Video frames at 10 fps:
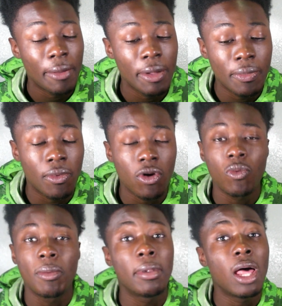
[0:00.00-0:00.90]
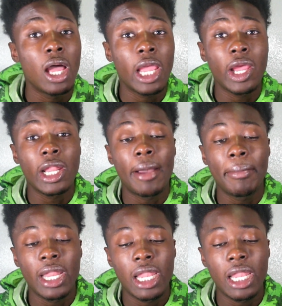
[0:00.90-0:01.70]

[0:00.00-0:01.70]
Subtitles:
of people born with blonde hair in Albania?